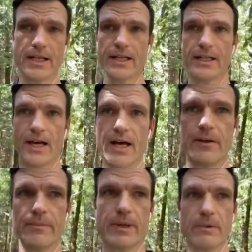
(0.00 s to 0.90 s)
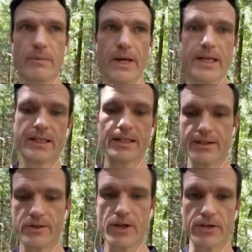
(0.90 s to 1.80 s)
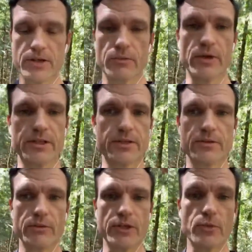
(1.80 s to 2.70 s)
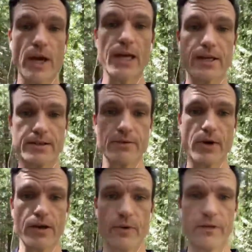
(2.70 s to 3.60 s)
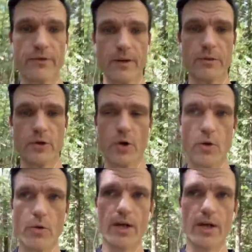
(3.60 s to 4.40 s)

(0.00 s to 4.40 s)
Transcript: and people are making the decision which way is the right way for them to go.